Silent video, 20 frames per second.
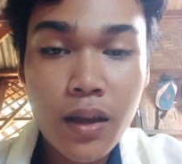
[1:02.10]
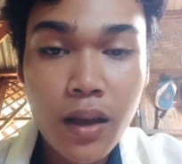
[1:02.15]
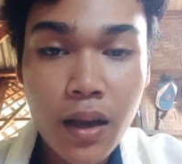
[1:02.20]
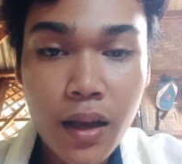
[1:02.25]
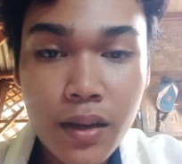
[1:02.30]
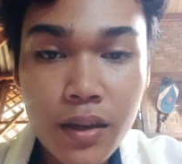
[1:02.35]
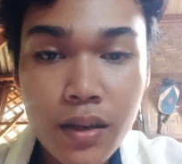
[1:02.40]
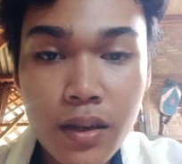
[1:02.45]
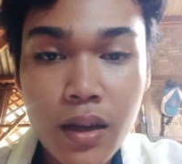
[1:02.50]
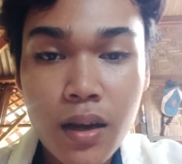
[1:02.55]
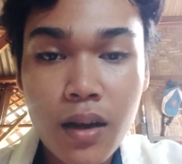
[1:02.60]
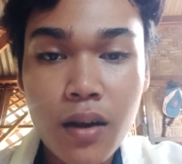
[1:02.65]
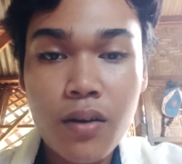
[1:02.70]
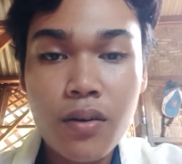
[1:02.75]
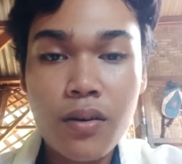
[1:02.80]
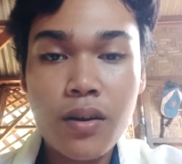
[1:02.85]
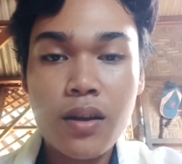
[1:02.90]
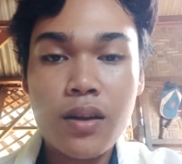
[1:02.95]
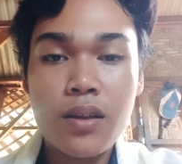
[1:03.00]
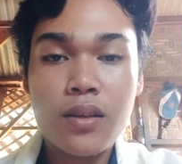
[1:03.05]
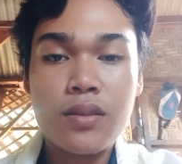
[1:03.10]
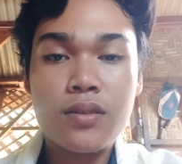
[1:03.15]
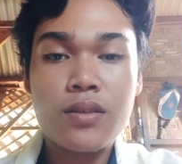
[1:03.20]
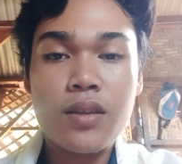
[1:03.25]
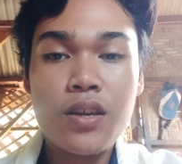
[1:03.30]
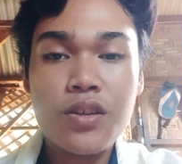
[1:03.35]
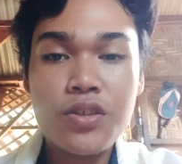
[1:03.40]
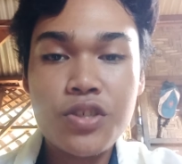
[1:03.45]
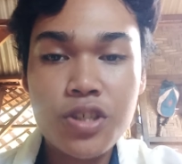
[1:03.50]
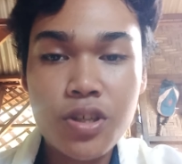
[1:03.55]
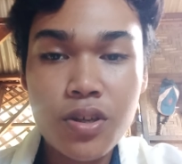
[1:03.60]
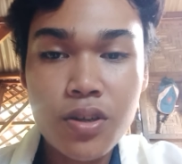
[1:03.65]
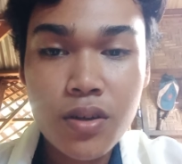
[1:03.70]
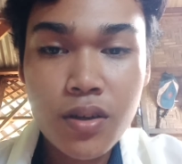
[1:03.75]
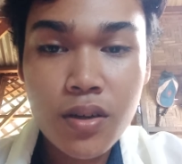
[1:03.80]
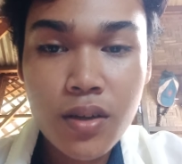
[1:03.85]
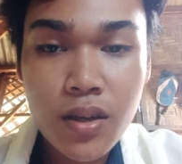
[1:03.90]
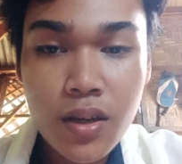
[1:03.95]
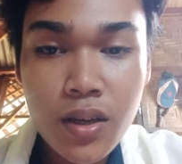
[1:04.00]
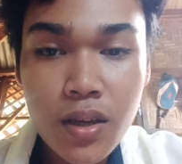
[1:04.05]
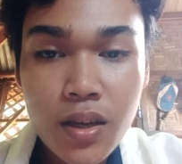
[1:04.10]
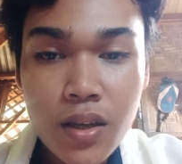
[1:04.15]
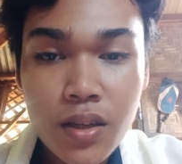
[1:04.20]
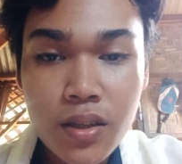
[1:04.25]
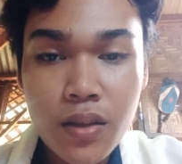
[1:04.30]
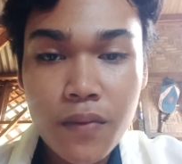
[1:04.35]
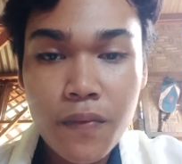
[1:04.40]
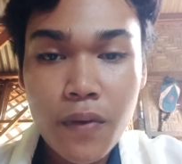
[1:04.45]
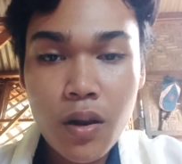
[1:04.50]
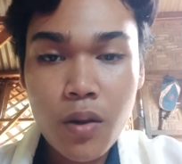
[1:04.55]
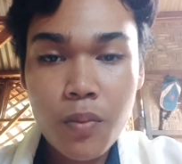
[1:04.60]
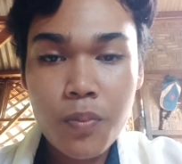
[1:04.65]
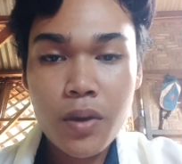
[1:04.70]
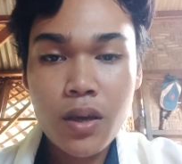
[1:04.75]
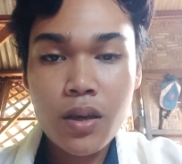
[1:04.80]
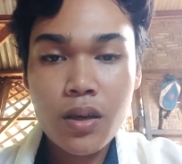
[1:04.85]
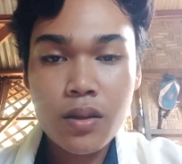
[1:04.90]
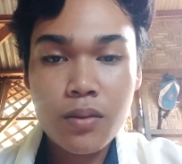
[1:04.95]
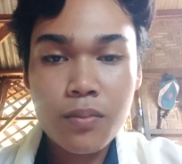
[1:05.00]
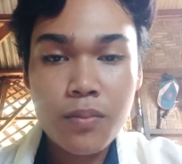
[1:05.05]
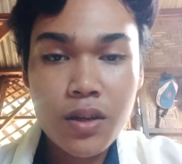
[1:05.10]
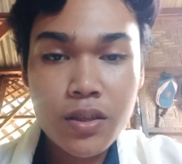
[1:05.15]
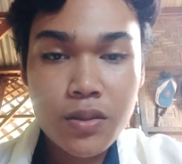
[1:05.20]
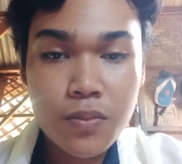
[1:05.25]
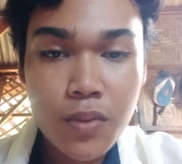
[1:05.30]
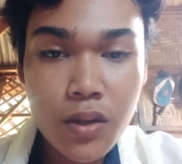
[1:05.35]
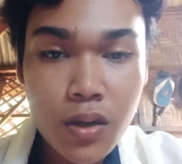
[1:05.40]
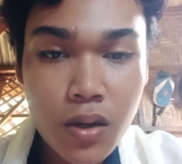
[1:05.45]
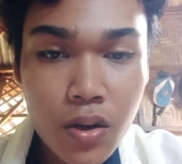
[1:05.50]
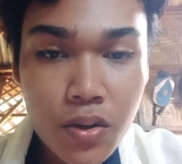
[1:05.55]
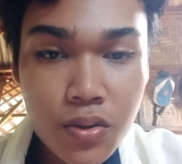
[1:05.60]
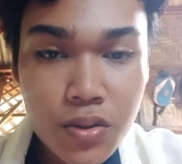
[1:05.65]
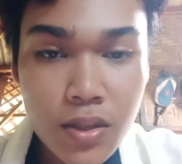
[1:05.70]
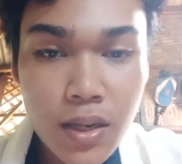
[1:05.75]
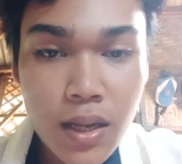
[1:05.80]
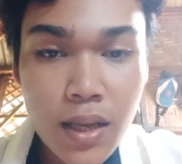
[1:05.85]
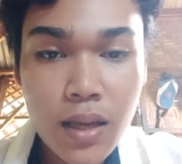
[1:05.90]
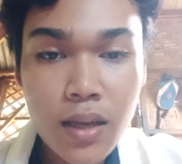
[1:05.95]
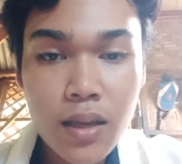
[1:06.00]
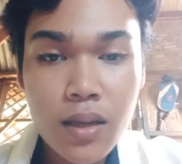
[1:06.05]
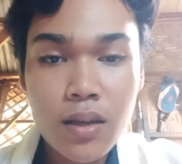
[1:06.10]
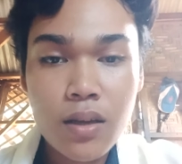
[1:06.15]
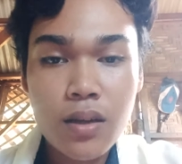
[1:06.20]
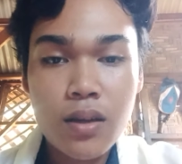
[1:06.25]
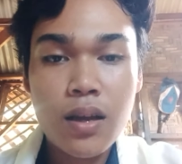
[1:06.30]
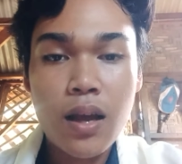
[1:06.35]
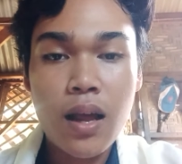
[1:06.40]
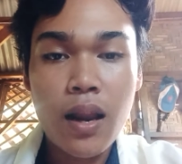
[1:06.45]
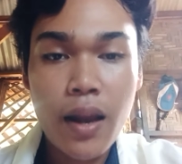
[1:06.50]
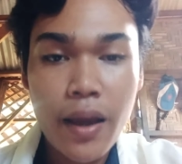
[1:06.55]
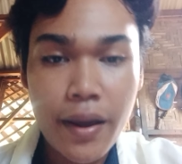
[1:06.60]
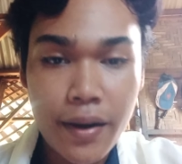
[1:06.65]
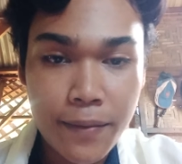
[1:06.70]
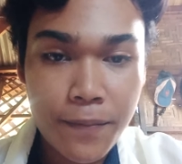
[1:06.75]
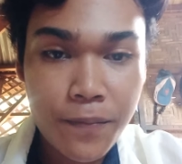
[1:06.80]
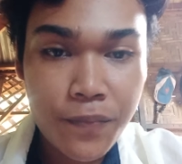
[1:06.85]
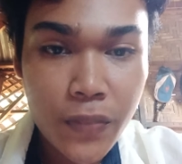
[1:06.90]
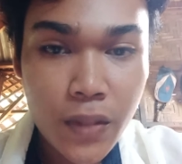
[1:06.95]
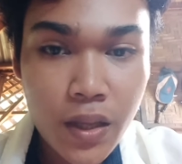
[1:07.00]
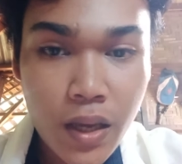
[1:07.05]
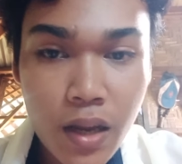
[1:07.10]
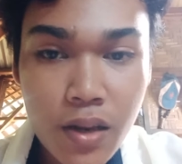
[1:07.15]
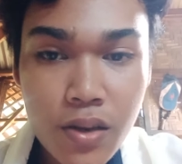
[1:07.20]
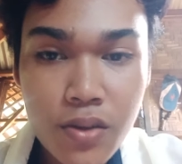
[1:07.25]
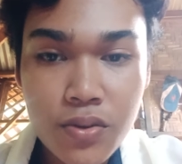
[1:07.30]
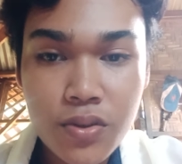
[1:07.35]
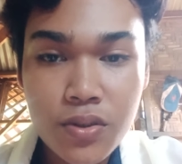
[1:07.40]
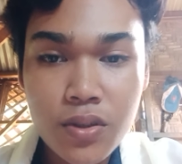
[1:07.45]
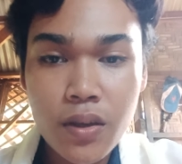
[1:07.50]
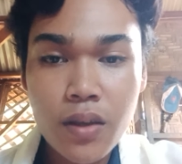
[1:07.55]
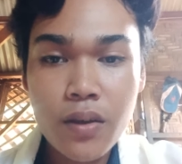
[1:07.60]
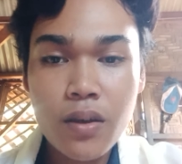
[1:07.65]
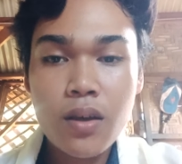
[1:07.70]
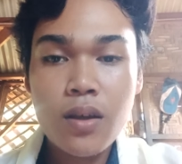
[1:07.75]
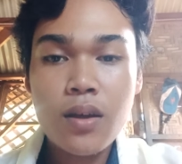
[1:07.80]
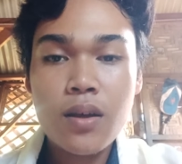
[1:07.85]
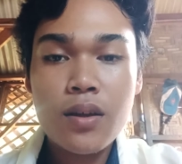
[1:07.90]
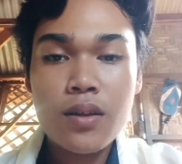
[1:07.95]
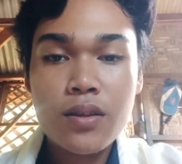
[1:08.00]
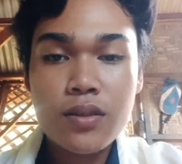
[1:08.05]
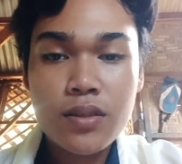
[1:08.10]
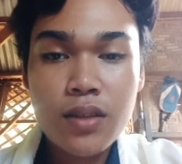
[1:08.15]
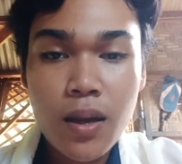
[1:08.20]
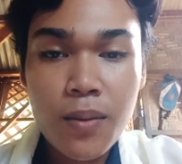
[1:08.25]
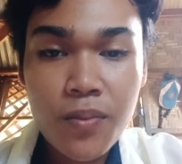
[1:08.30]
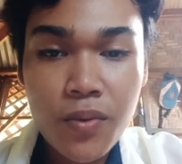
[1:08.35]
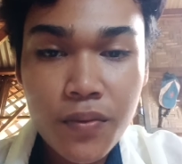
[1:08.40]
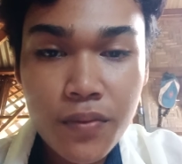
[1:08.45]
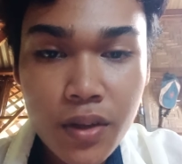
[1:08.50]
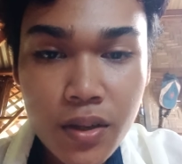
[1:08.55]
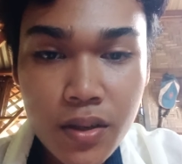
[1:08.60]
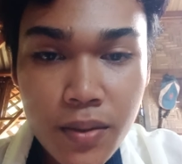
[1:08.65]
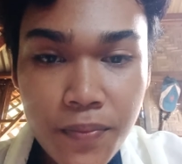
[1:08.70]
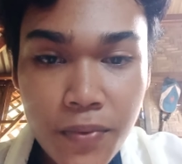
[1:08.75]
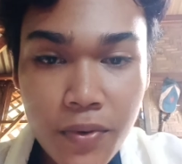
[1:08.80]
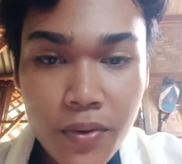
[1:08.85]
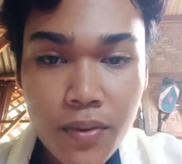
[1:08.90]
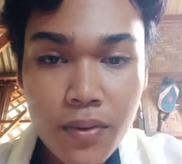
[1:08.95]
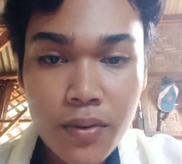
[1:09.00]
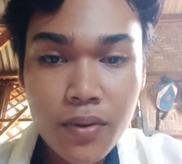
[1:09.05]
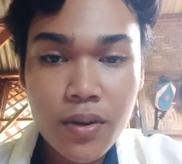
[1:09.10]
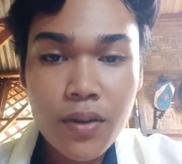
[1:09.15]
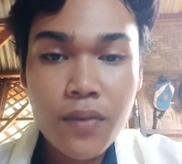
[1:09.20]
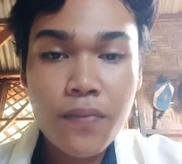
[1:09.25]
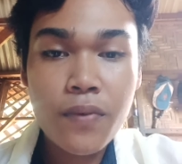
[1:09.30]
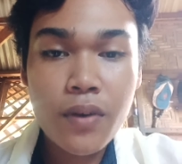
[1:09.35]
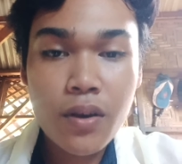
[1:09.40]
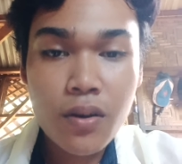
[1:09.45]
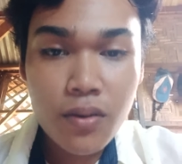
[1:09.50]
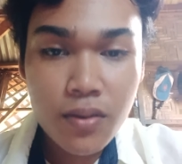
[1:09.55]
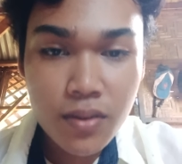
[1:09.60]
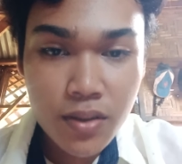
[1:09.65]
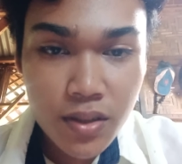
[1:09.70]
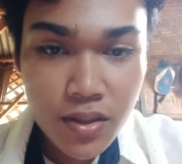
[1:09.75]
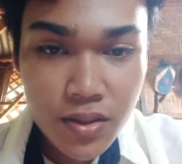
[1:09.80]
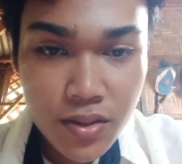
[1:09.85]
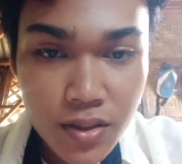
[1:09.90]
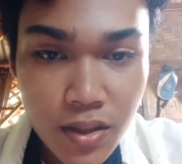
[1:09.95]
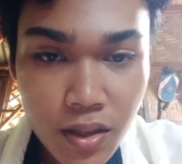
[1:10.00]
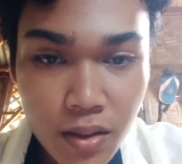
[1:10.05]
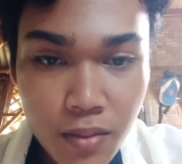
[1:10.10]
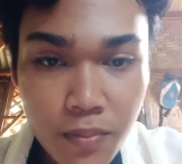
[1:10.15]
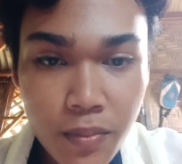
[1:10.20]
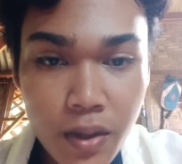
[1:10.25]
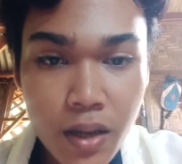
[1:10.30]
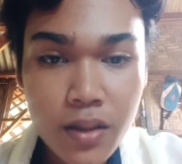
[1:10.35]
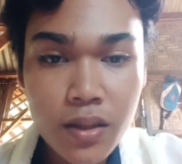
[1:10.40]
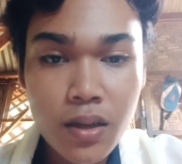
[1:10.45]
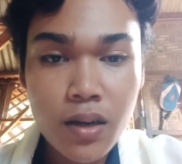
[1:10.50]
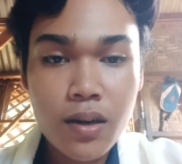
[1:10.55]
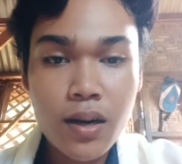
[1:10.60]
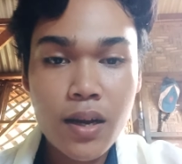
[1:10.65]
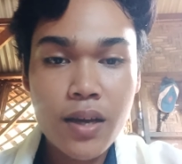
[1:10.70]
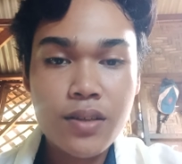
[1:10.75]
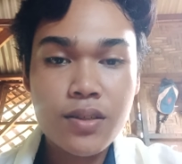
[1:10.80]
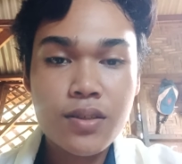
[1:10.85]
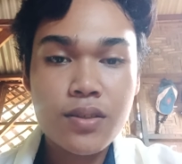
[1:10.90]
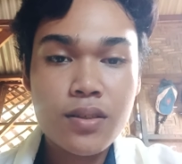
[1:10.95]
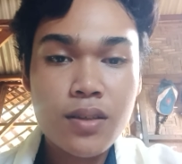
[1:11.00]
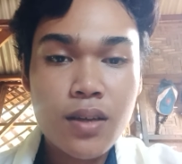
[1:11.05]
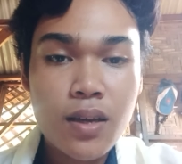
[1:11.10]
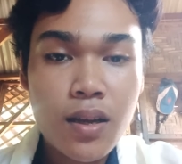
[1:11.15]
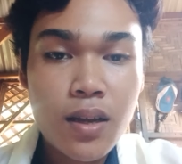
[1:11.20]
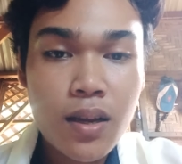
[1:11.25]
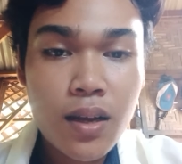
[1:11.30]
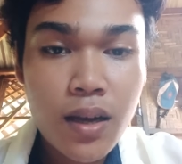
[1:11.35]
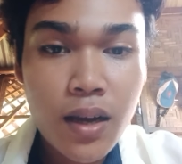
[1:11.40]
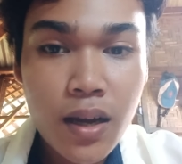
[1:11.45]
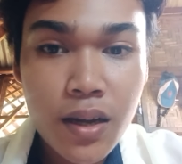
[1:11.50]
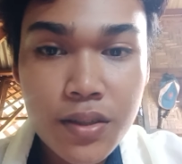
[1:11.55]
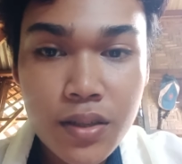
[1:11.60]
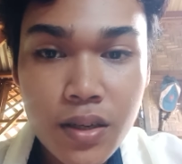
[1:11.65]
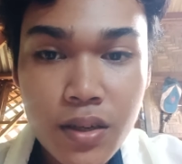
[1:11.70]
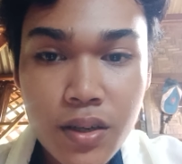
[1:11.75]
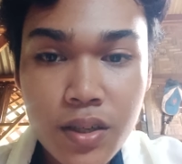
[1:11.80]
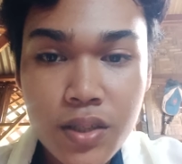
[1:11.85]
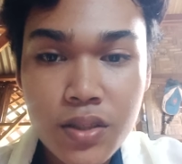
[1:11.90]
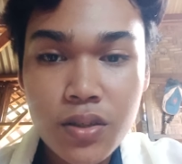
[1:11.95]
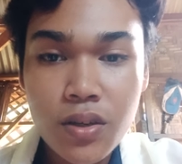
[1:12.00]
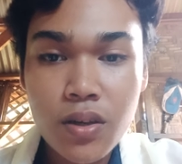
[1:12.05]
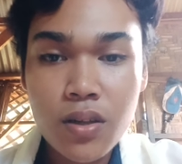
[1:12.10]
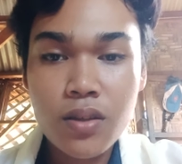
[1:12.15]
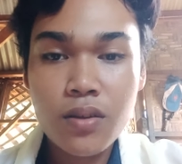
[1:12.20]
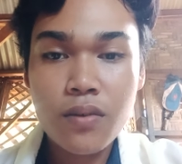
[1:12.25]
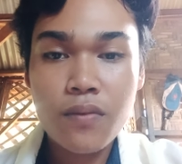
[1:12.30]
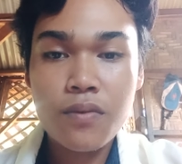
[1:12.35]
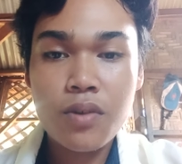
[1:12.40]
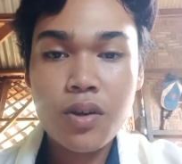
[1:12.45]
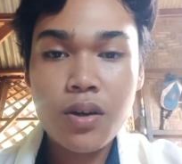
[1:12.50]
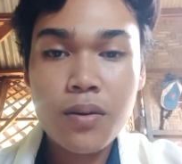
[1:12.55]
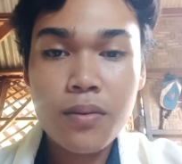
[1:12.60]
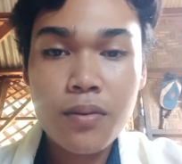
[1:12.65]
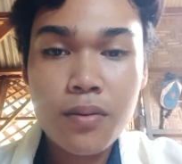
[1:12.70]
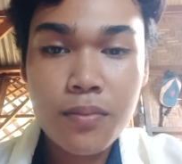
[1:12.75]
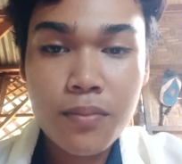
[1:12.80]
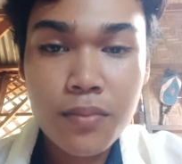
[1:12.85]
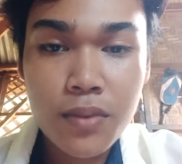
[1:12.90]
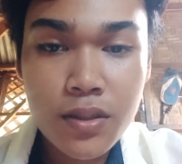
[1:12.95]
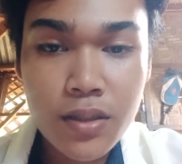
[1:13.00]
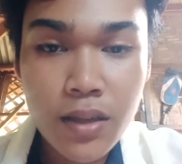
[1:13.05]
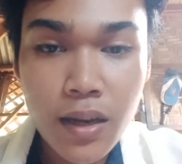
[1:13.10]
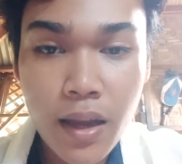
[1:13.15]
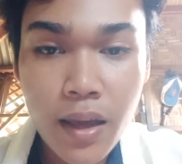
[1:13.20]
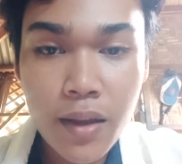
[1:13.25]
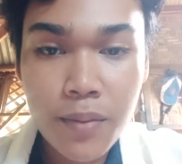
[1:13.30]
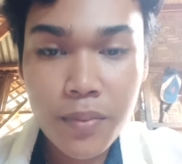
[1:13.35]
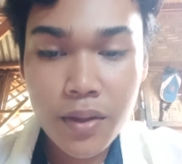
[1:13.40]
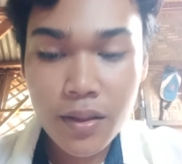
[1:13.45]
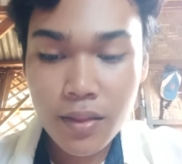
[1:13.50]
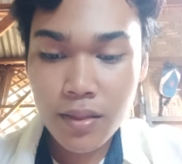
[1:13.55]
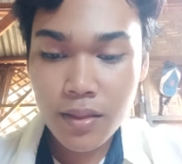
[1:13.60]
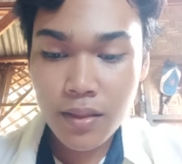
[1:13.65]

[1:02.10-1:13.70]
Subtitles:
and the organization developing it must be closely aligned. Can you see some of the difficulties that might arise as a result of their misalignment?